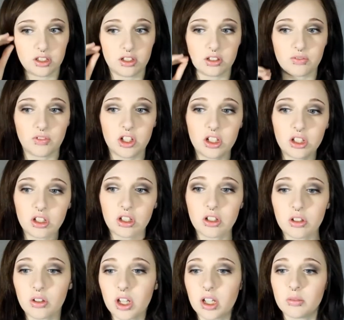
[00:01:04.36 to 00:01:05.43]
in this
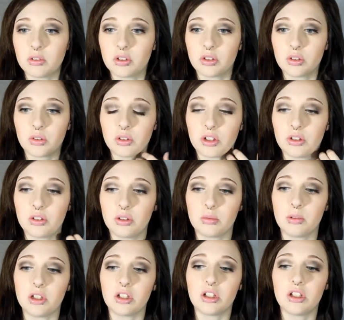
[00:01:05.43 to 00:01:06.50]
video, I'm just going
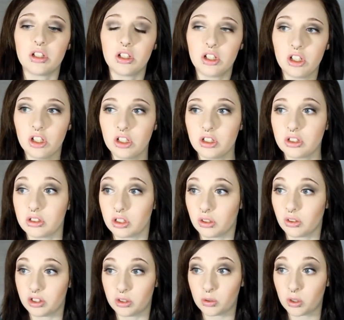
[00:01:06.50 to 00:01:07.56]
to be
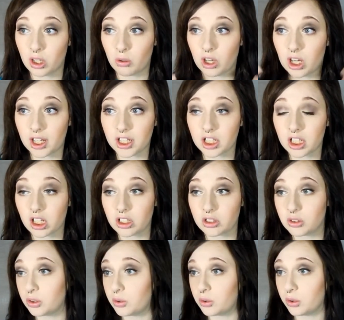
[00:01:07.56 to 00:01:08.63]
showing you how I
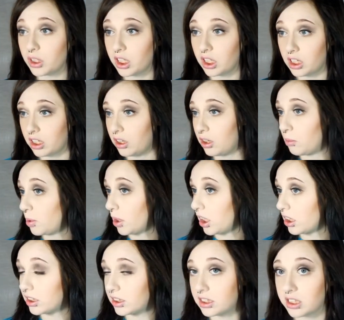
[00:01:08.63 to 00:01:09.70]
contour and the
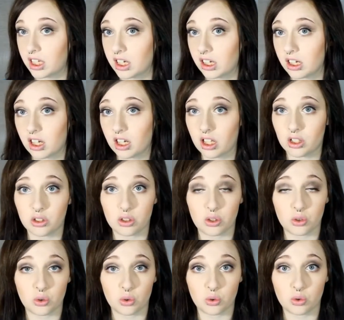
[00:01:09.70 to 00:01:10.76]
products that I
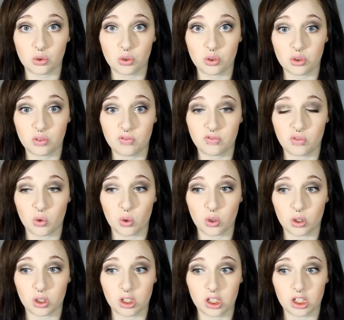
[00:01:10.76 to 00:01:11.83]
use
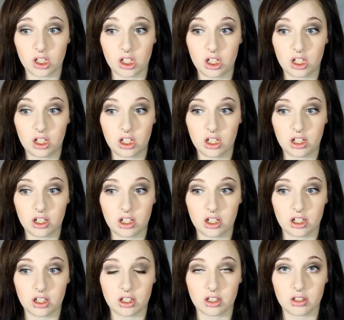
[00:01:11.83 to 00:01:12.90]
for
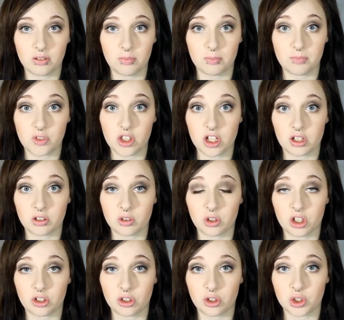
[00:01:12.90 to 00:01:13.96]

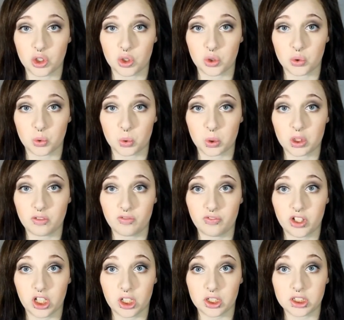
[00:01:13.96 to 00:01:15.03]
yellow undertoned
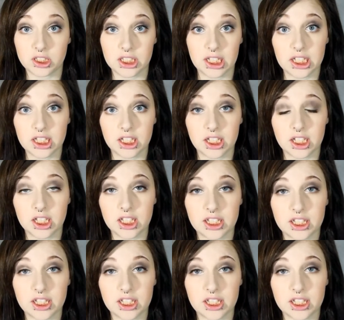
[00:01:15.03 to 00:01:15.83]
fair skin.